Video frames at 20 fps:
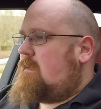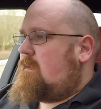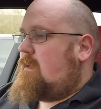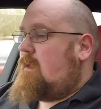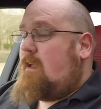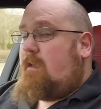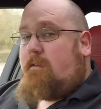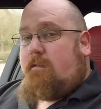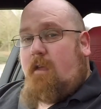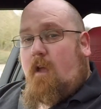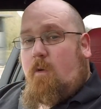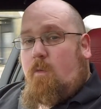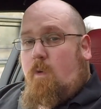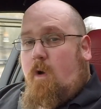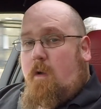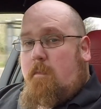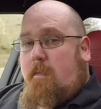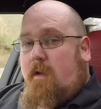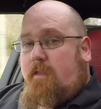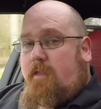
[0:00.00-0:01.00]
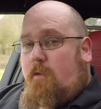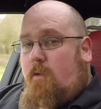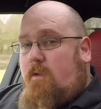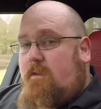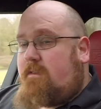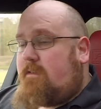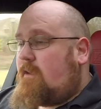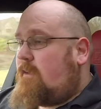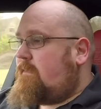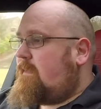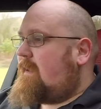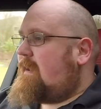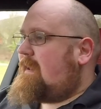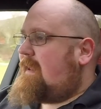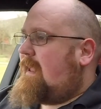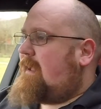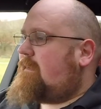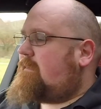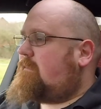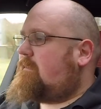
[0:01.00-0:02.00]
So what are my thoughts on the
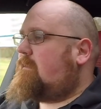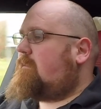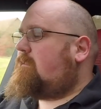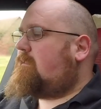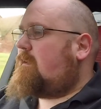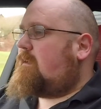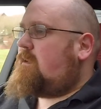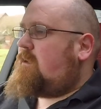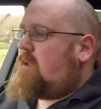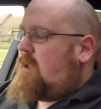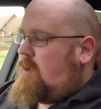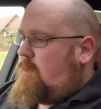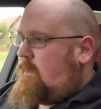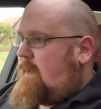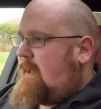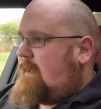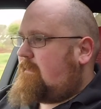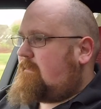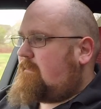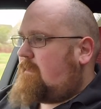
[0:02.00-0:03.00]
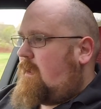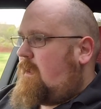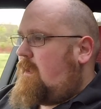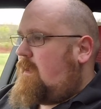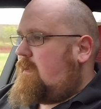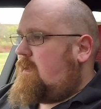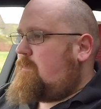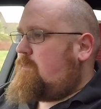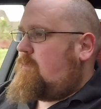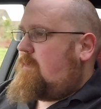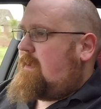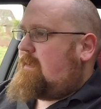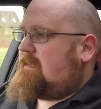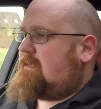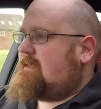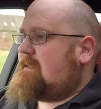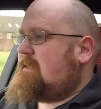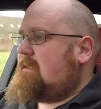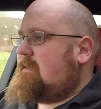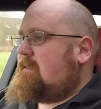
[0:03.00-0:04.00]
Lexus UX Hybrid?
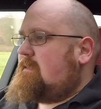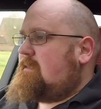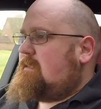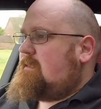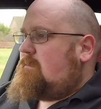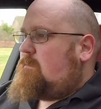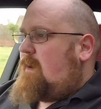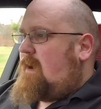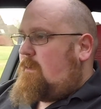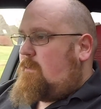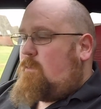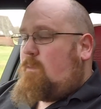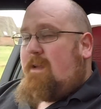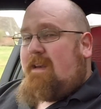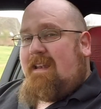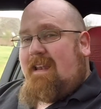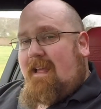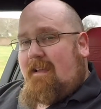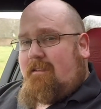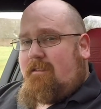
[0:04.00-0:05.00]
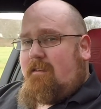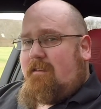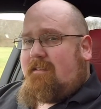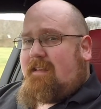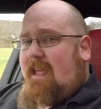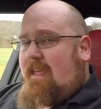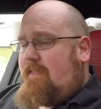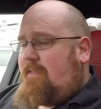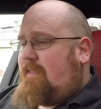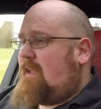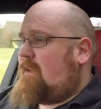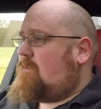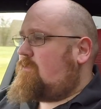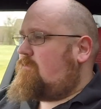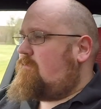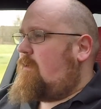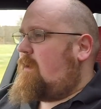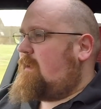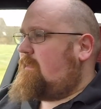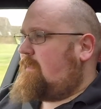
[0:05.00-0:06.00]
Well, when Lexus get things
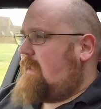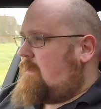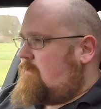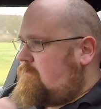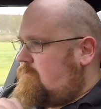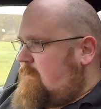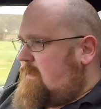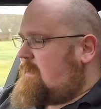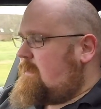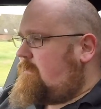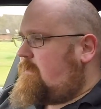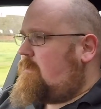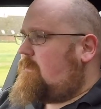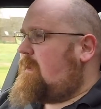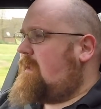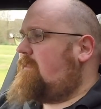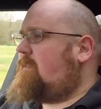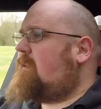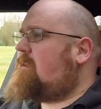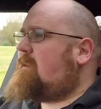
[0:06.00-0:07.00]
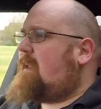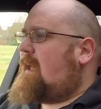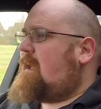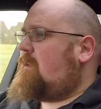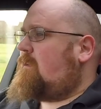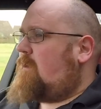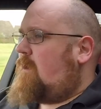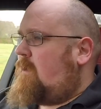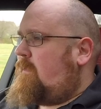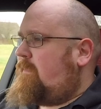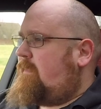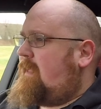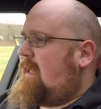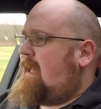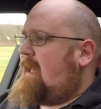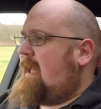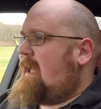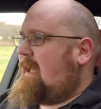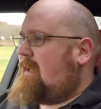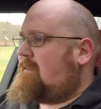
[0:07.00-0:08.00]
right, they really do hit the nail on the
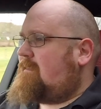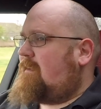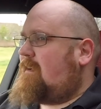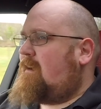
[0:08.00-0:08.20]
head.